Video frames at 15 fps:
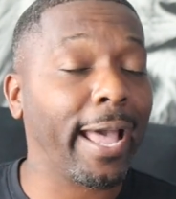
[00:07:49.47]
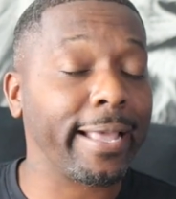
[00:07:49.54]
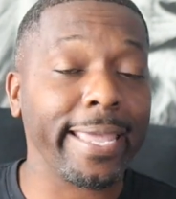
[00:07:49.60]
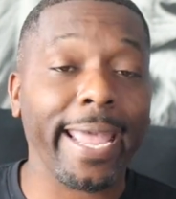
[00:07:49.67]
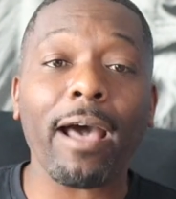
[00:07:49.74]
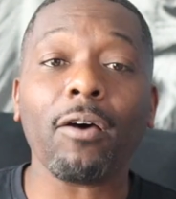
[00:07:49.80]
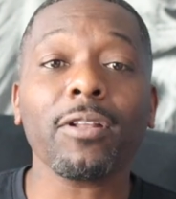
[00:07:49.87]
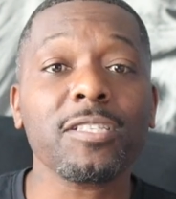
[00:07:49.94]

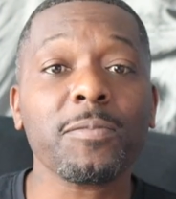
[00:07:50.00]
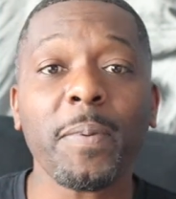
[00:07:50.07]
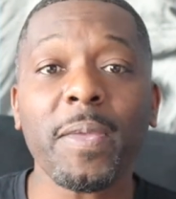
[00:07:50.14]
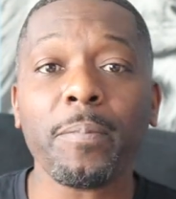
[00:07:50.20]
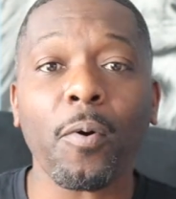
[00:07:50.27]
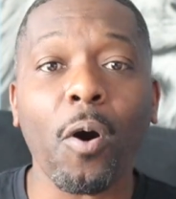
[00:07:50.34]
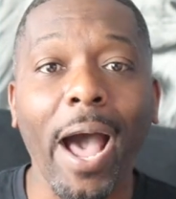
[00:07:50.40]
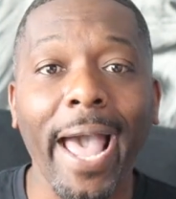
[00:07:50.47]
countless
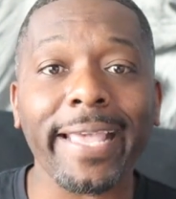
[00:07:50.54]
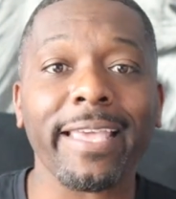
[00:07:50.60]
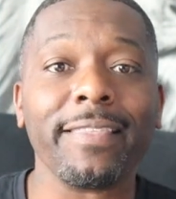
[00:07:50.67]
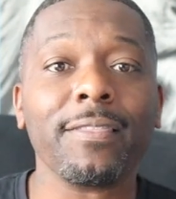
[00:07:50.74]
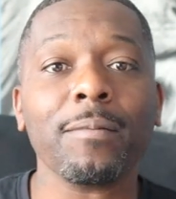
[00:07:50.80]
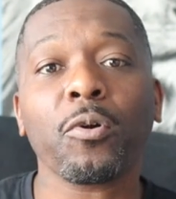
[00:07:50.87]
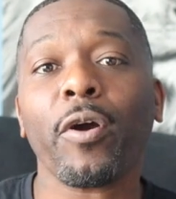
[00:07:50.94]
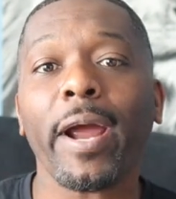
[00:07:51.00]
people, I get
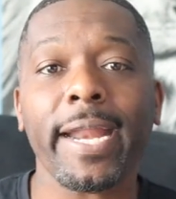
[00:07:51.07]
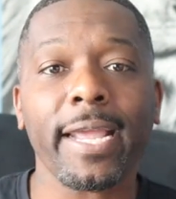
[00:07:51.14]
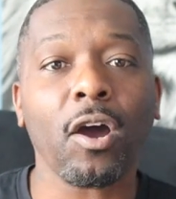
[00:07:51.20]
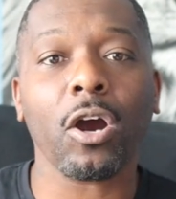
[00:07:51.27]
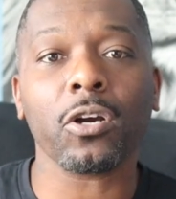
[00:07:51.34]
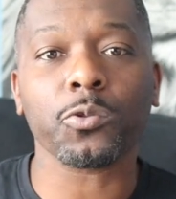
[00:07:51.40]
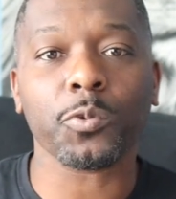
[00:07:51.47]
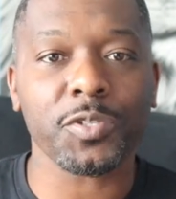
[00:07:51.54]
them credit
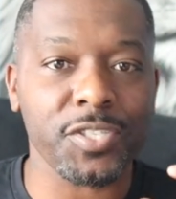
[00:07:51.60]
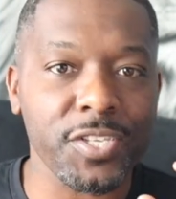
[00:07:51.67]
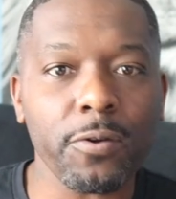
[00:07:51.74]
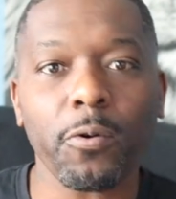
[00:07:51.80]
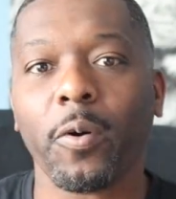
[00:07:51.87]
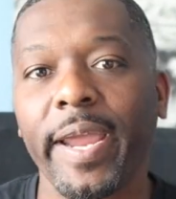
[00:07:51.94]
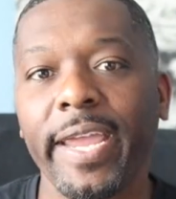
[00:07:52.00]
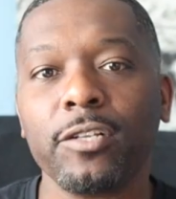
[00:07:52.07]
cards with
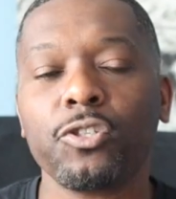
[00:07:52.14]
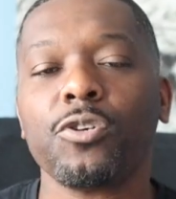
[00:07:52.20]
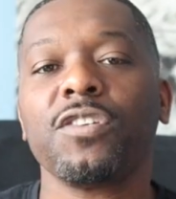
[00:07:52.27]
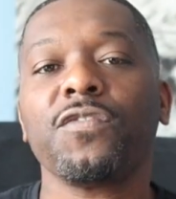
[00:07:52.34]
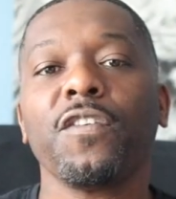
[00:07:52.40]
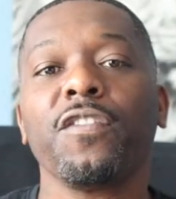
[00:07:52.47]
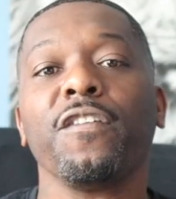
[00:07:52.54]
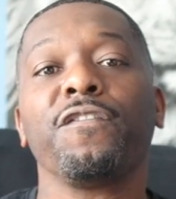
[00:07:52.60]
0 interest
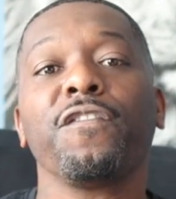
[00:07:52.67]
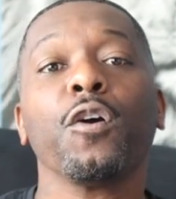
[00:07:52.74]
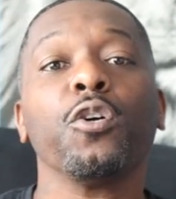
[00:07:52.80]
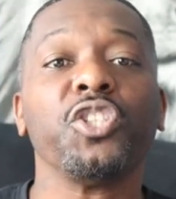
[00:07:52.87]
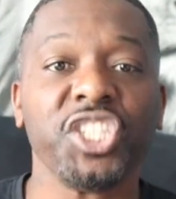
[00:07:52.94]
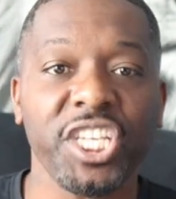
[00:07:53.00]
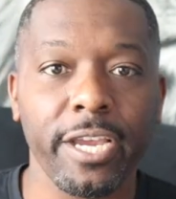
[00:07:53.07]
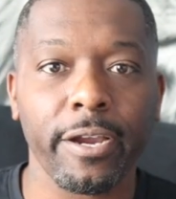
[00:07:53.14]
for the
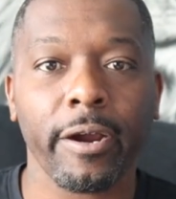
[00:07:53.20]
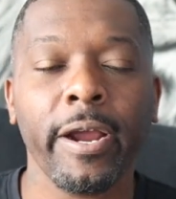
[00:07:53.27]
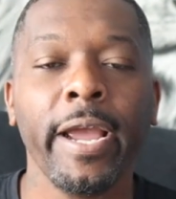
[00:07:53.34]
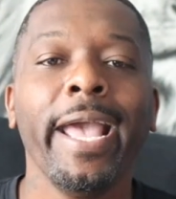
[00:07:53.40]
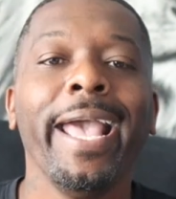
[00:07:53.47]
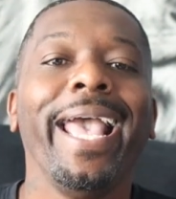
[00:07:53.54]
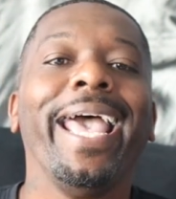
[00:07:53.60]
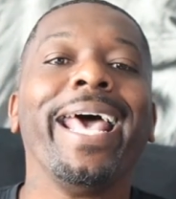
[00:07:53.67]
first year.
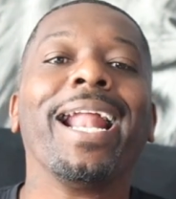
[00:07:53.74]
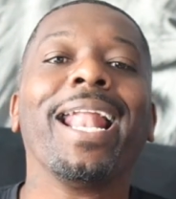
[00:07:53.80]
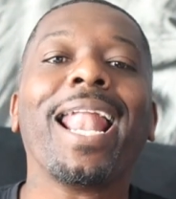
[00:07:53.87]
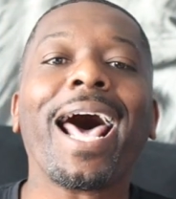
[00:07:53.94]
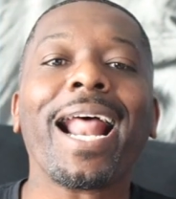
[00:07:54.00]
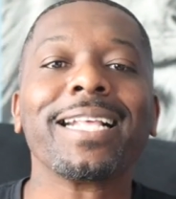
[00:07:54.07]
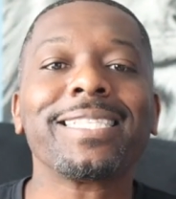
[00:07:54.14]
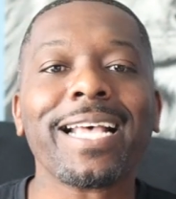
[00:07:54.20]
And a
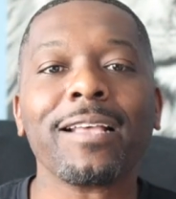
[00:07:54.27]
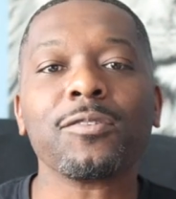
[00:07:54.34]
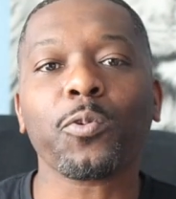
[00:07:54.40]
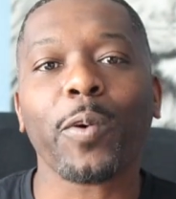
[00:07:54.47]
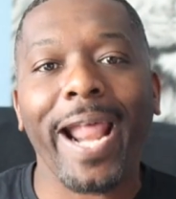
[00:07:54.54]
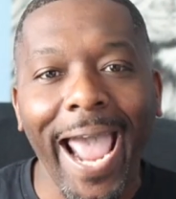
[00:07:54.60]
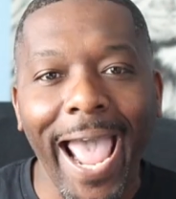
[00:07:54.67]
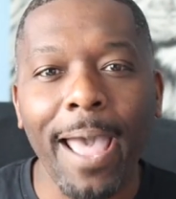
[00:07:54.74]
lot of times
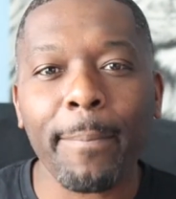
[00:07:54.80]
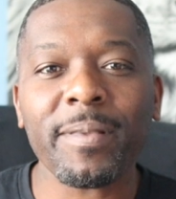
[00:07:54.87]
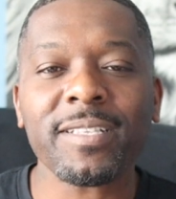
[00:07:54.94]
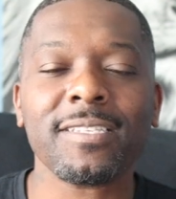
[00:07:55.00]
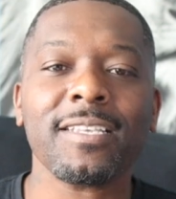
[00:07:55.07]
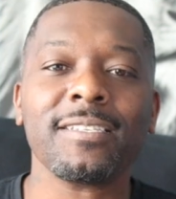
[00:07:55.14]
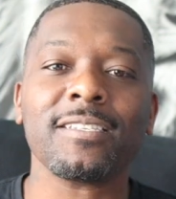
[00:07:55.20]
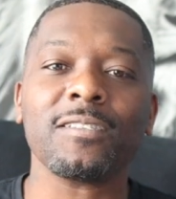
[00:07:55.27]
what
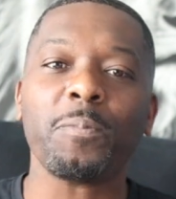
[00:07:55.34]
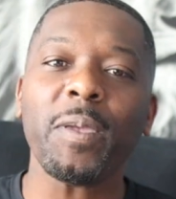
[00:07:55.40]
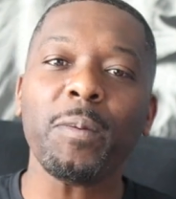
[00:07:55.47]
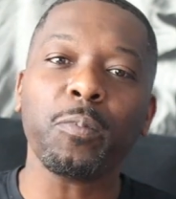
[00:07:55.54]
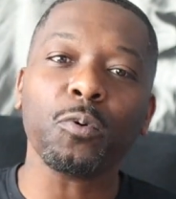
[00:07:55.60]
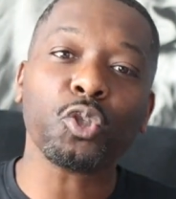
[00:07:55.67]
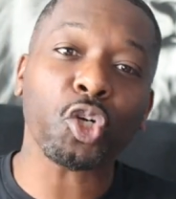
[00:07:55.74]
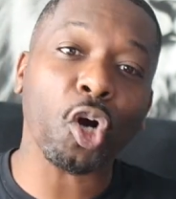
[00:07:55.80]
happens is
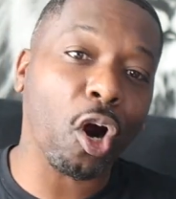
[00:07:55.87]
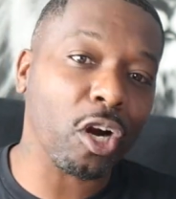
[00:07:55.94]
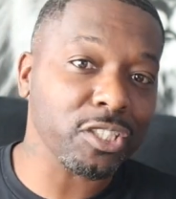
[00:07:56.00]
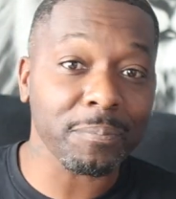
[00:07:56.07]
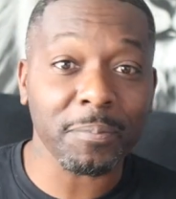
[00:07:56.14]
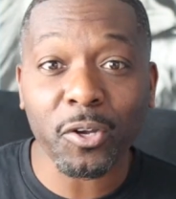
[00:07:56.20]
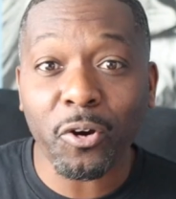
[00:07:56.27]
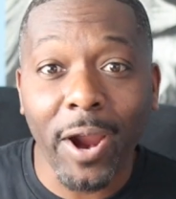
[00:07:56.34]
people charge
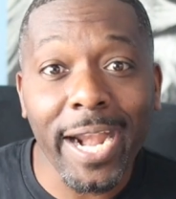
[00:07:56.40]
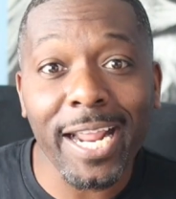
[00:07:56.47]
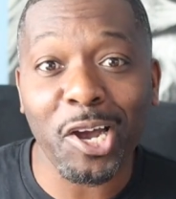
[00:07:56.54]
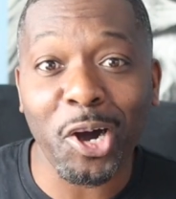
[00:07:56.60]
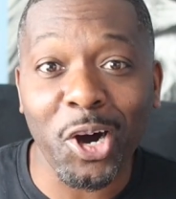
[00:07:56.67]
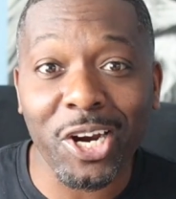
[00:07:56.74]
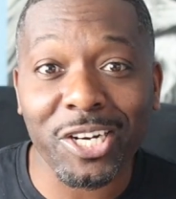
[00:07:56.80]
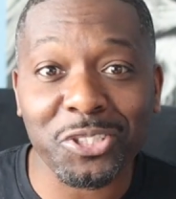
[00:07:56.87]
up the credit
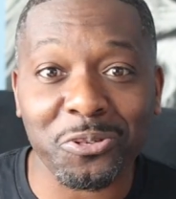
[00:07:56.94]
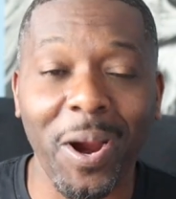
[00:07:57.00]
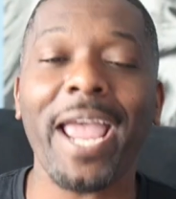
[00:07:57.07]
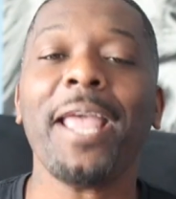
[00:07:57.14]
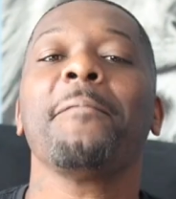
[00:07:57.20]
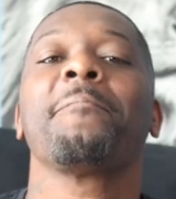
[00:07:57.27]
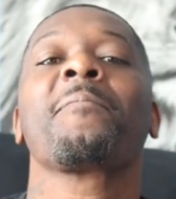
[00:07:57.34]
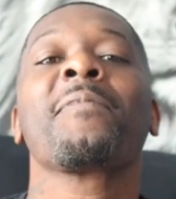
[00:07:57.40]
cards,
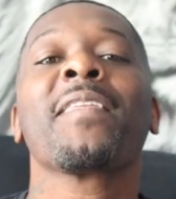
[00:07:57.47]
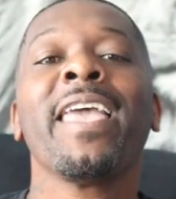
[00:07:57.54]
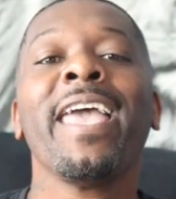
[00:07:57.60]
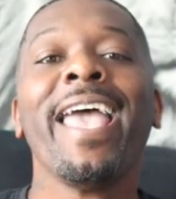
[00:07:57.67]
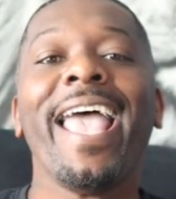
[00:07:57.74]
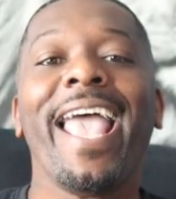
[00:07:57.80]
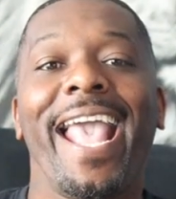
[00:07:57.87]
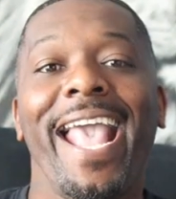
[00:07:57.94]
right?
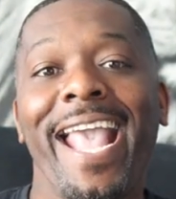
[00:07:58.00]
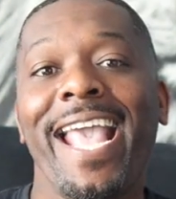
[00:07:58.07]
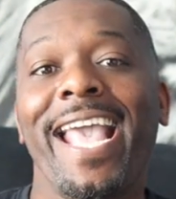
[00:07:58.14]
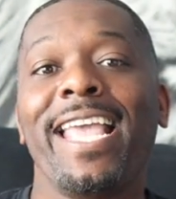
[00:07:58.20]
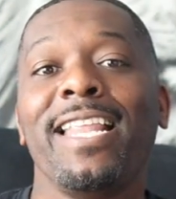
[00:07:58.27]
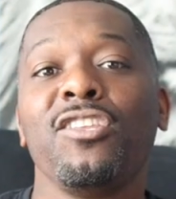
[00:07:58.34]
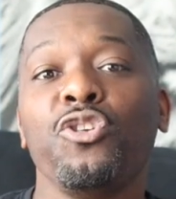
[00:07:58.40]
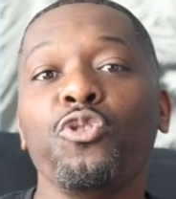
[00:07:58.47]

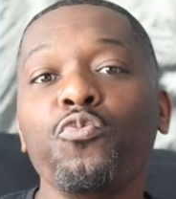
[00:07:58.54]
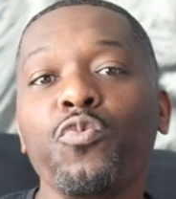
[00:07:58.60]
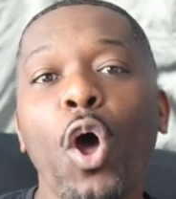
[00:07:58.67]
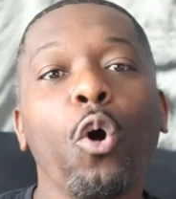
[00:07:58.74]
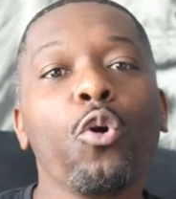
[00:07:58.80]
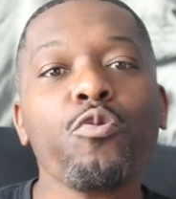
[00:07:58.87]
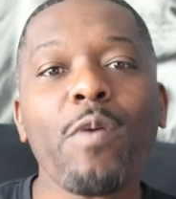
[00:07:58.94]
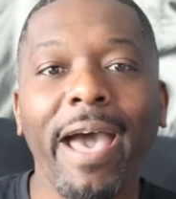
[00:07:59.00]
And you
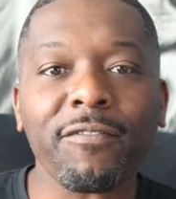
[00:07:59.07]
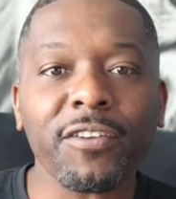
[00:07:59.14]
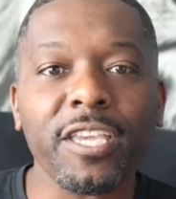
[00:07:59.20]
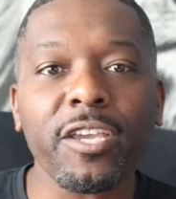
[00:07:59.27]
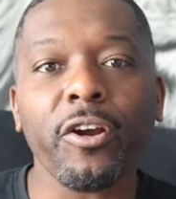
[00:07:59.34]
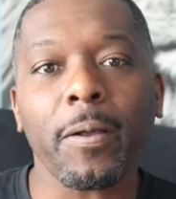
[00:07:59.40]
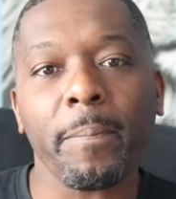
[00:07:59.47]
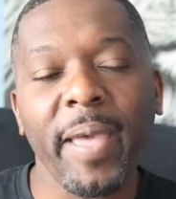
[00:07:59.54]
have a
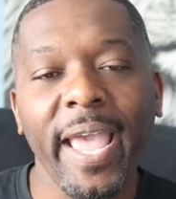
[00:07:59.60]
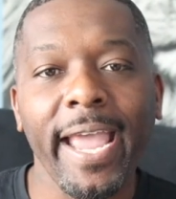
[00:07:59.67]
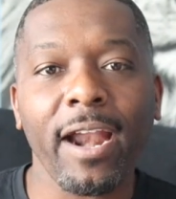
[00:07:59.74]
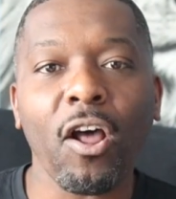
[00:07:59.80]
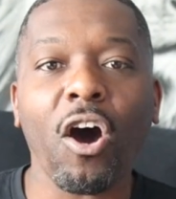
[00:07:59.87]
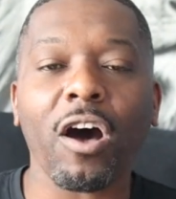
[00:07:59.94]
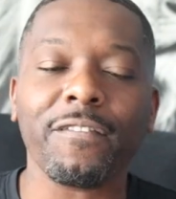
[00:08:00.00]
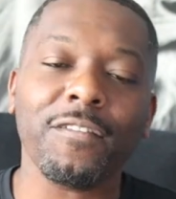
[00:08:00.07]
year to pay it
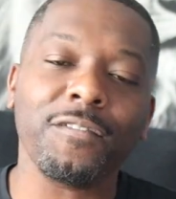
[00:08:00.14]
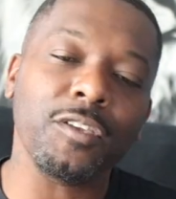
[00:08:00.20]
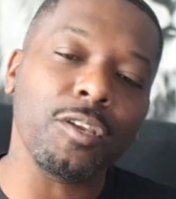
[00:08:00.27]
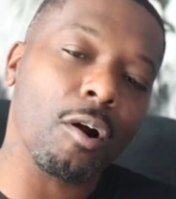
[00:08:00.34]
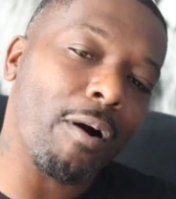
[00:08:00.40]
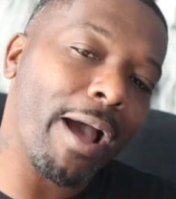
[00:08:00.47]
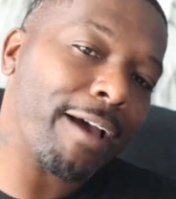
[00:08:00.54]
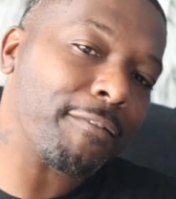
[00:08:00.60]
off. If you
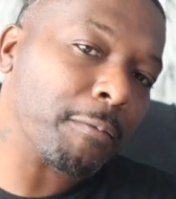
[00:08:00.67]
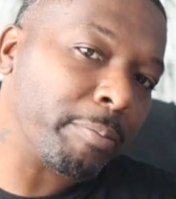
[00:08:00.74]
don't have a